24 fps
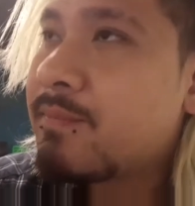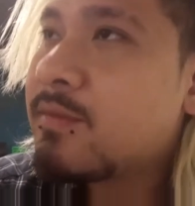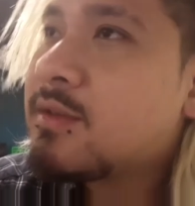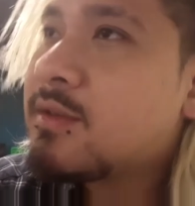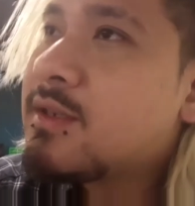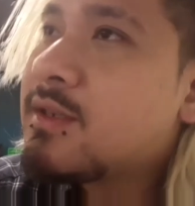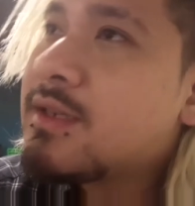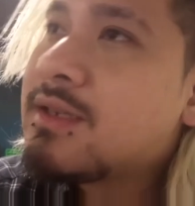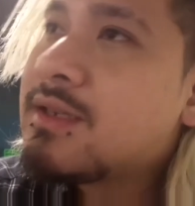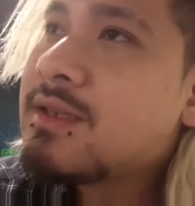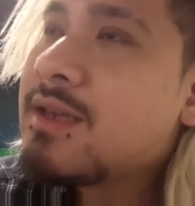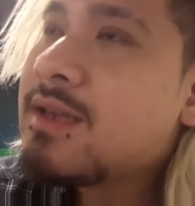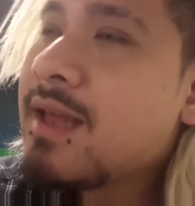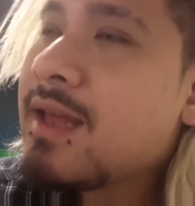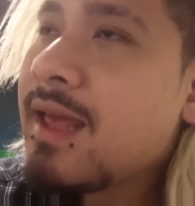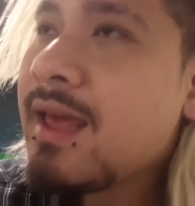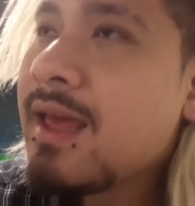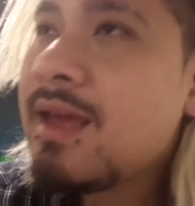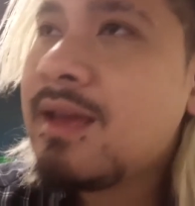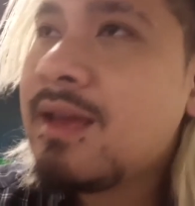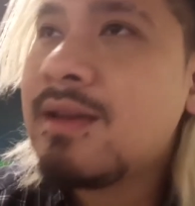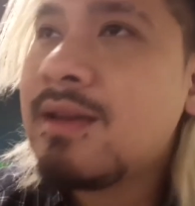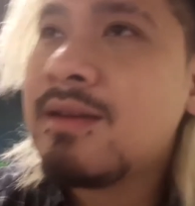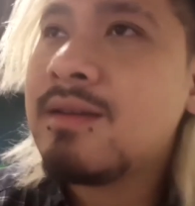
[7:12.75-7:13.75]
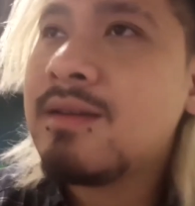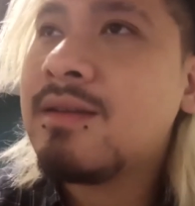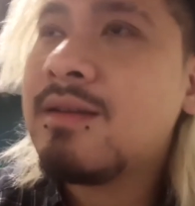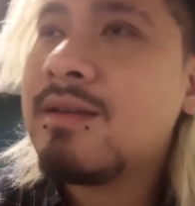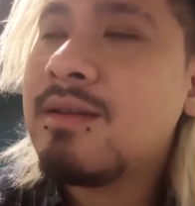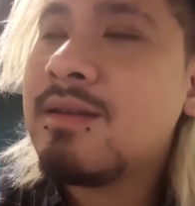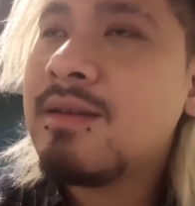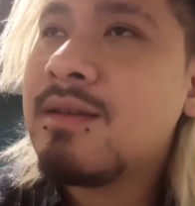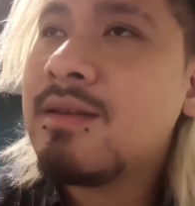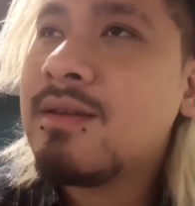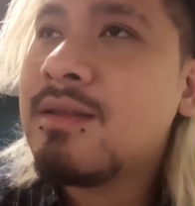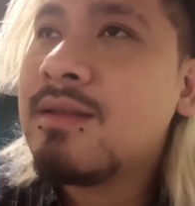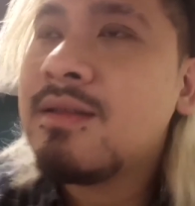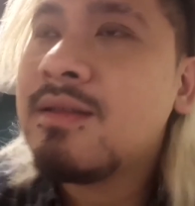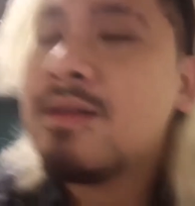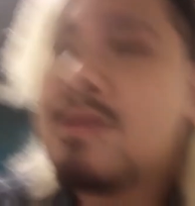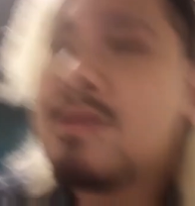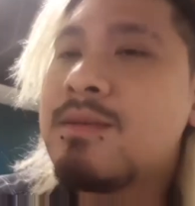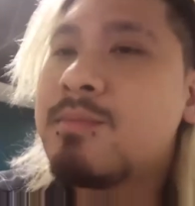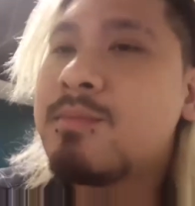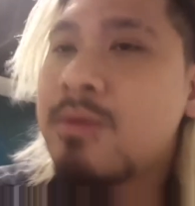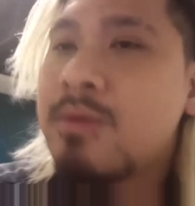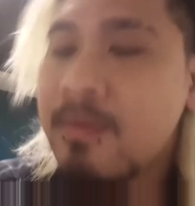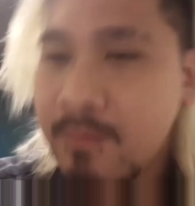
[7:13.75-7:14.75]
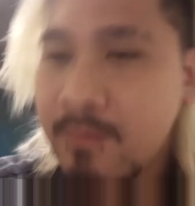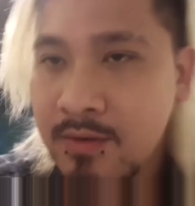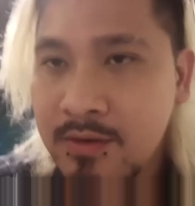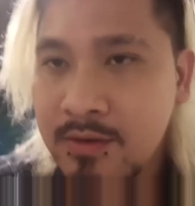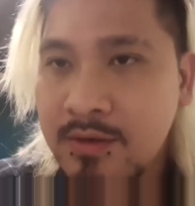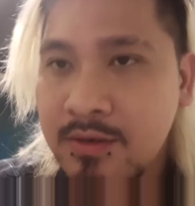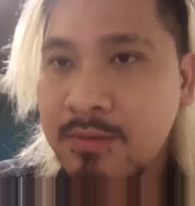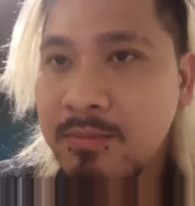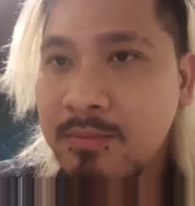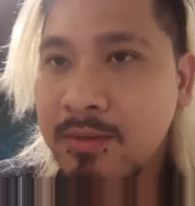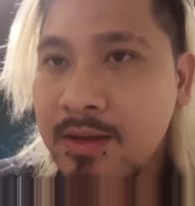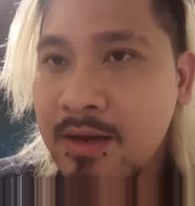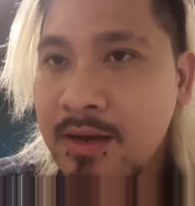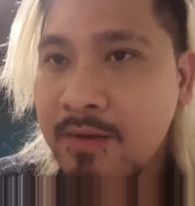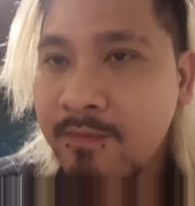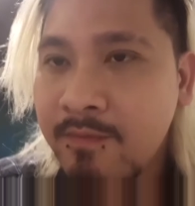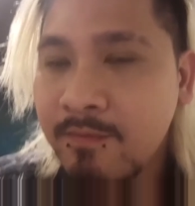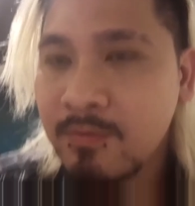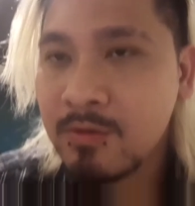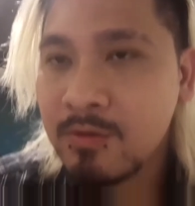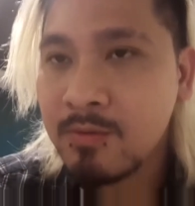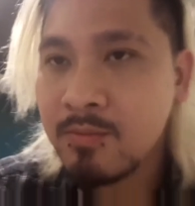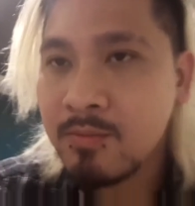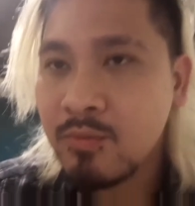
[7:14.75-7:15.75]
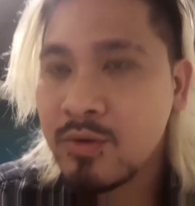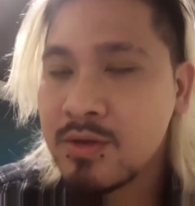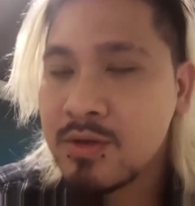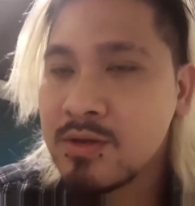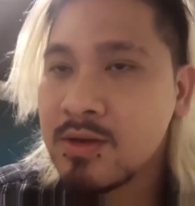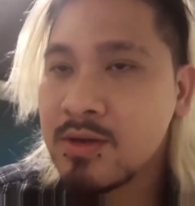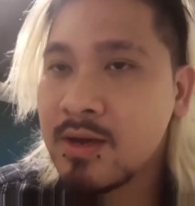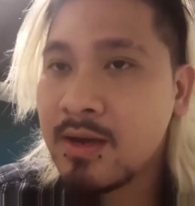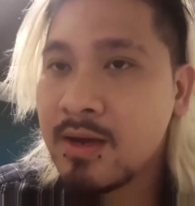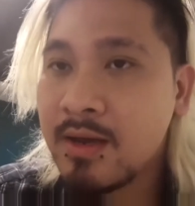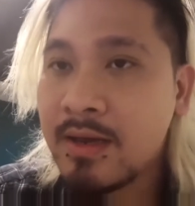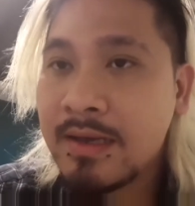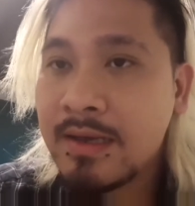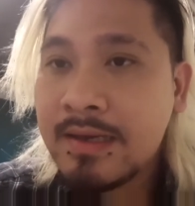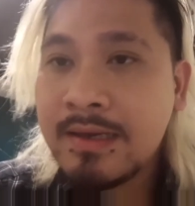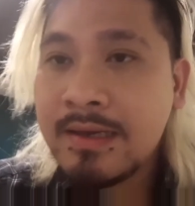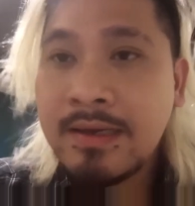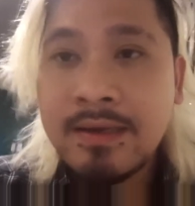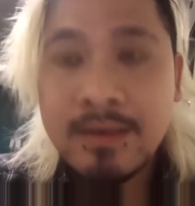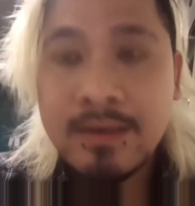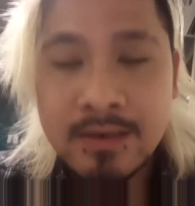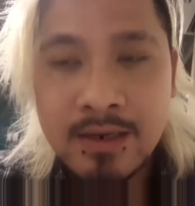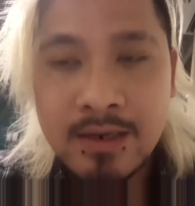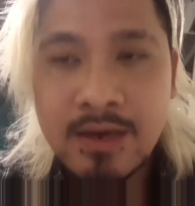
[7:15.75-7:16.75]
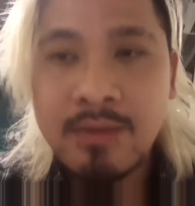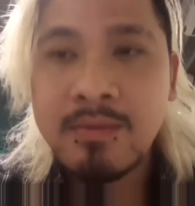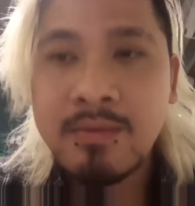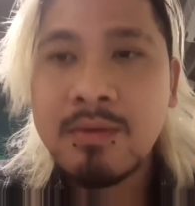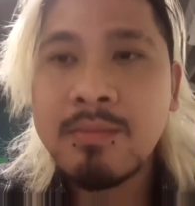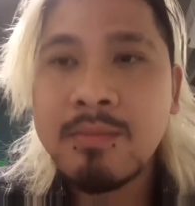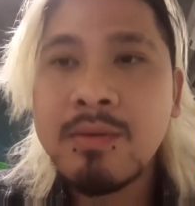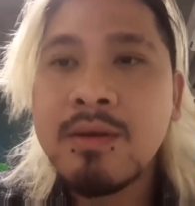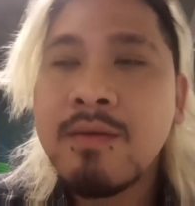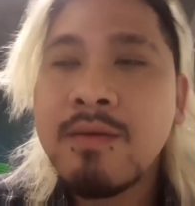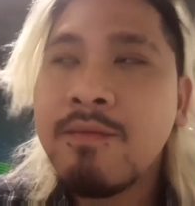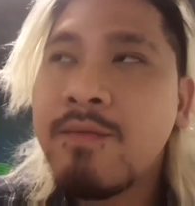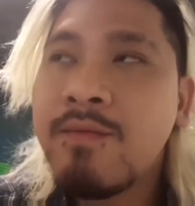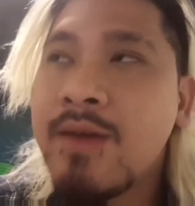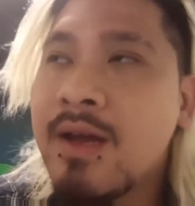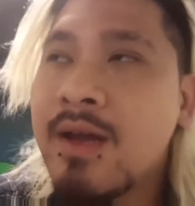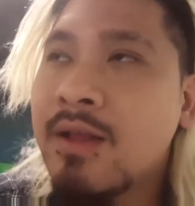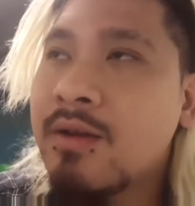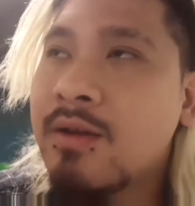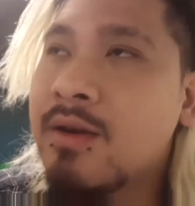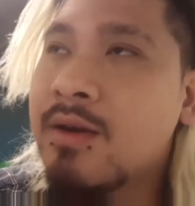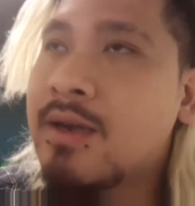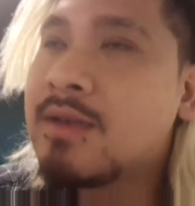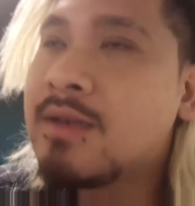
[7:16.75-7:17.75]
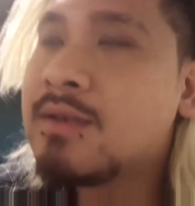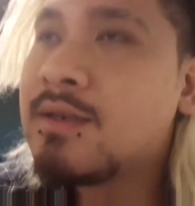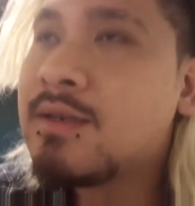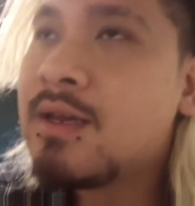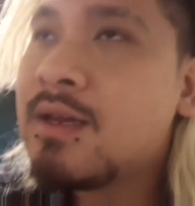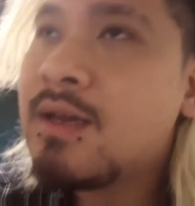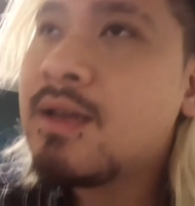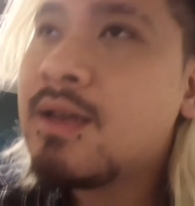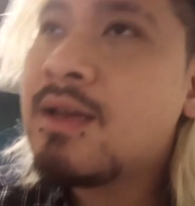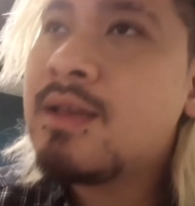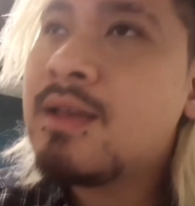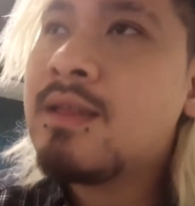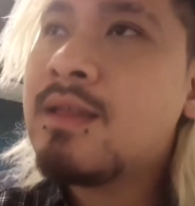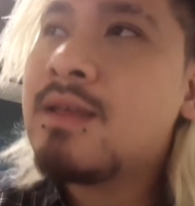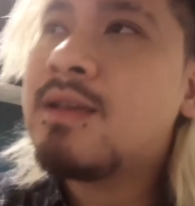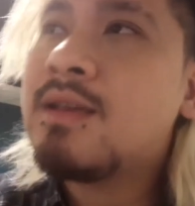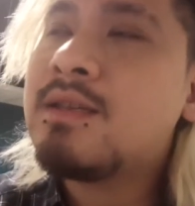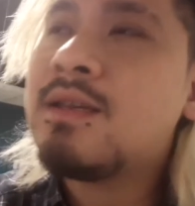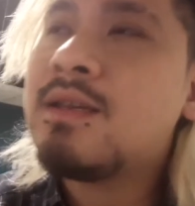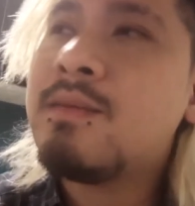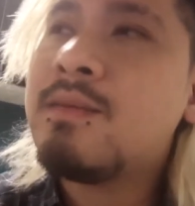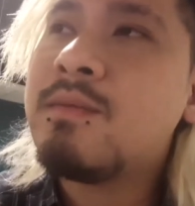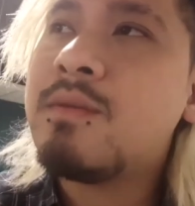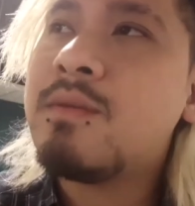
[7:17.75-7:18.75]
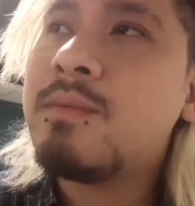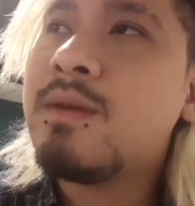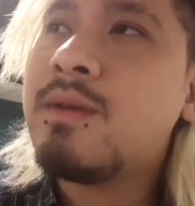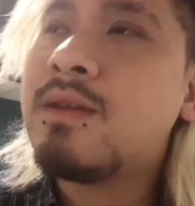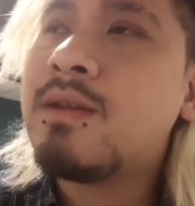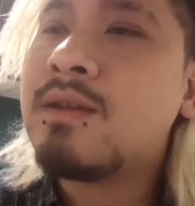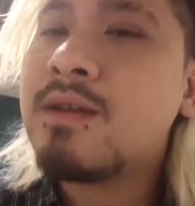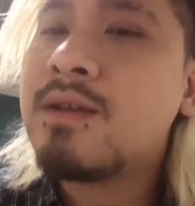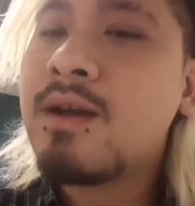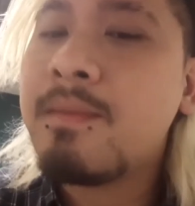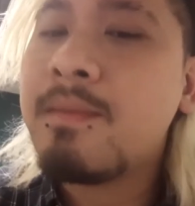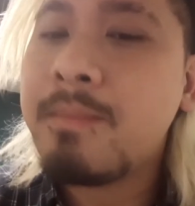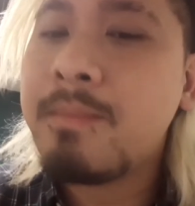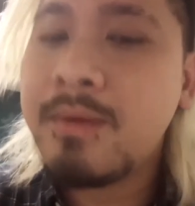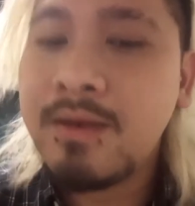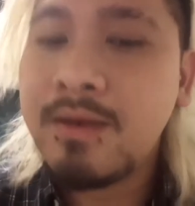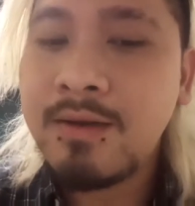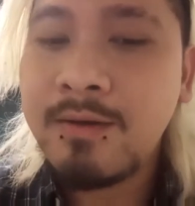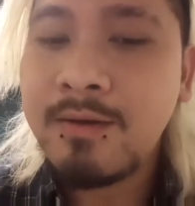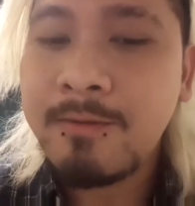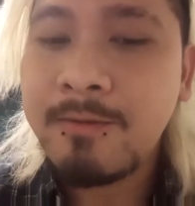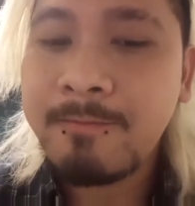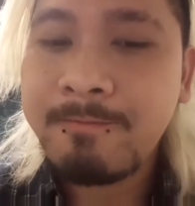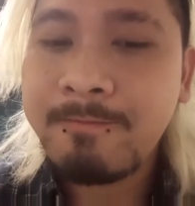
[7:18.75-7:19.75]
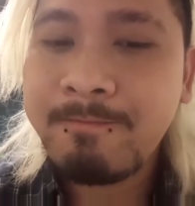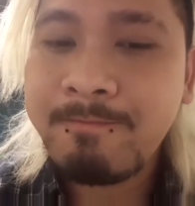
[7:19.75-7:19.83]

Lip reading: sustain this perversion platform, which I deem to be a failure as they seem to be incompetent.